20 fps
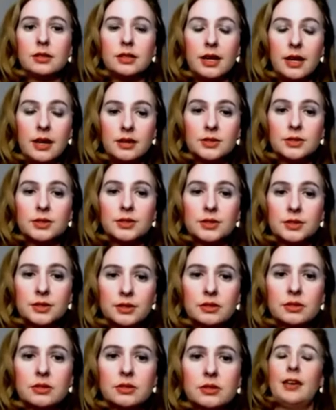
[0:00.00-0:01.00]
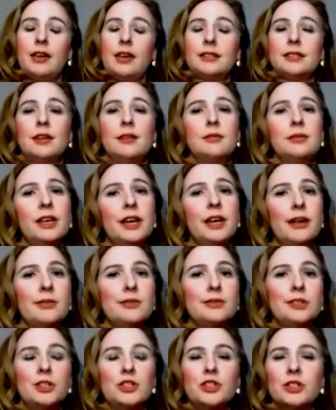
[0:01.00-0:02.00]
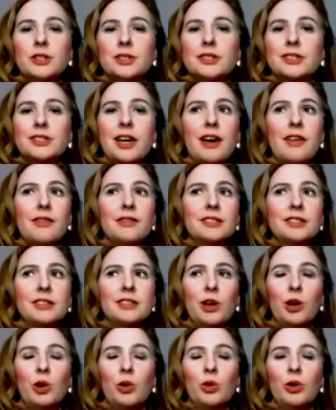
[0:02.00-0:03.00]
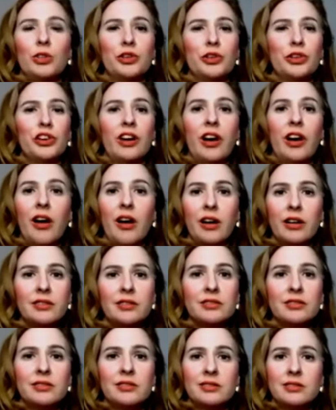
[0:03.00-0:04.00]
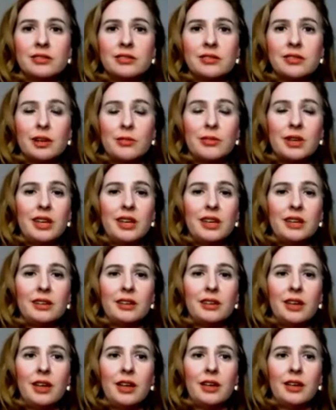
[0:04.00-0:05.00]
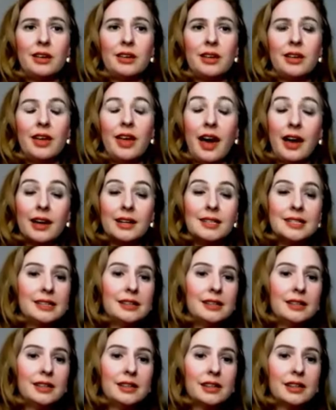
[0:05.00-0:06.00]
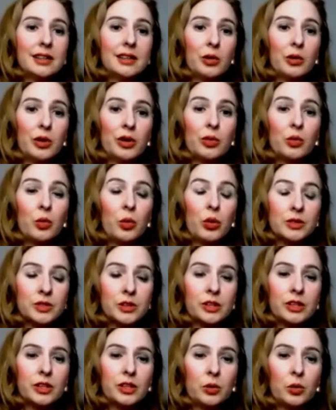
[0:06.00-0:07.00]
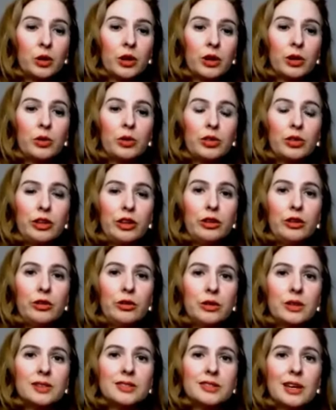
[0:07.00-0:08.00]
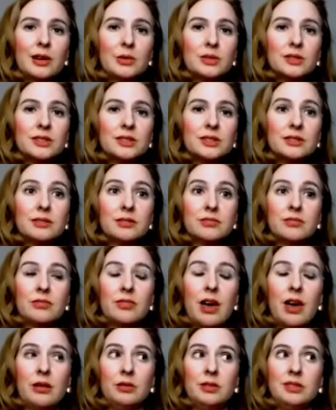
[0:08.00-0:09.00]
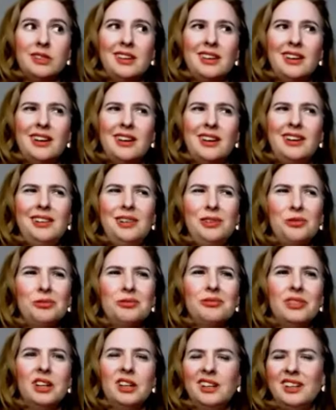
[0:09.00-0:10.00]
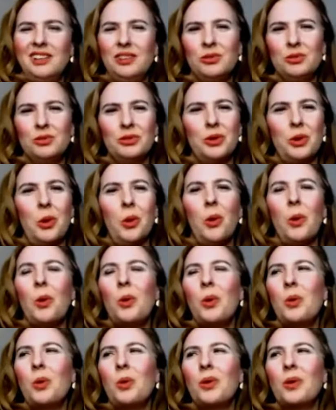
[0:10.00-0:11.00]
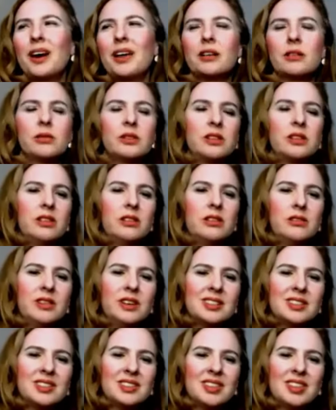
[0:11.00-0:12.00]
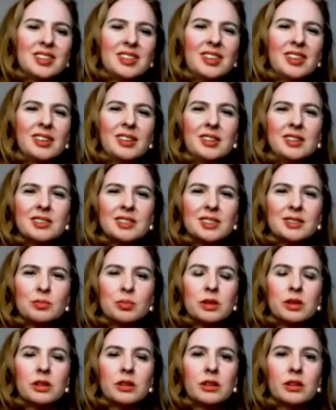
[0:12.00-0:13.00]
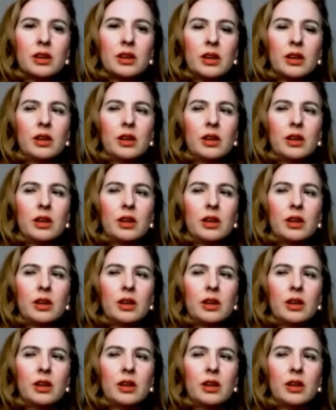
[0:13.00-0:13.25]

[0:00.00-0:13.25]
Yes. Sometimes you just have to go with your gut. I mean, I did, or starting to work with you, because I was like, I don't know. I don't want to invest in this, but